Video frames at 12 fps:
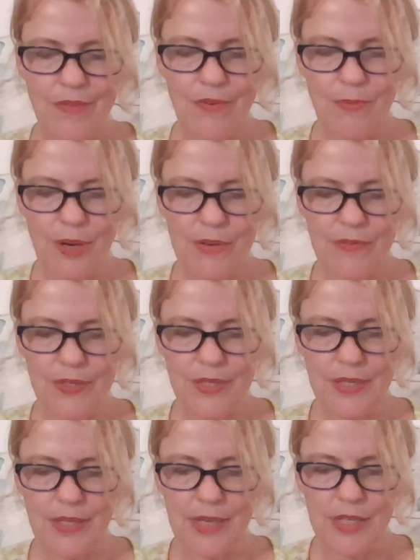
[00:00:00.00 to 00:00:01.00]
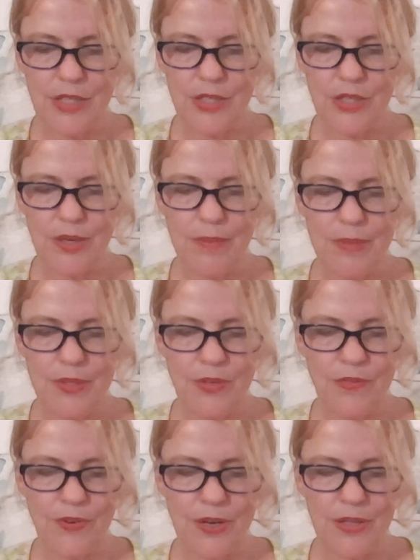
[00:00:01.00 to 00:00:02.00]
From breakfast to lunch,
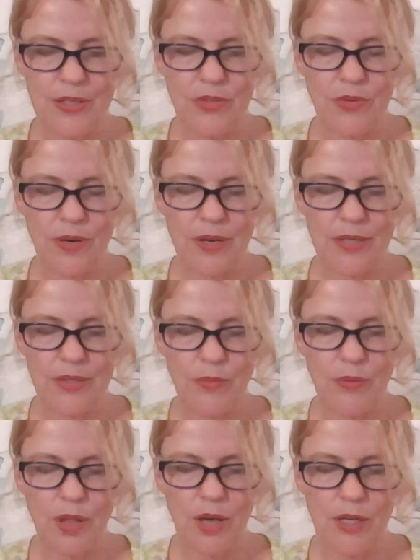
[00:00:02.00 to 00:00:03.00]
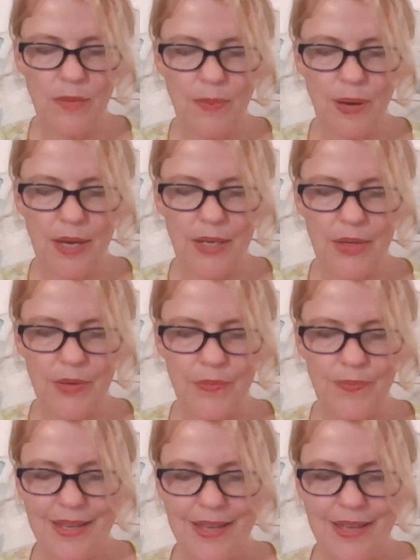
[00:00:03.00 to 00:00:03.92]
Mr. Fairlie's drawings will occupy you.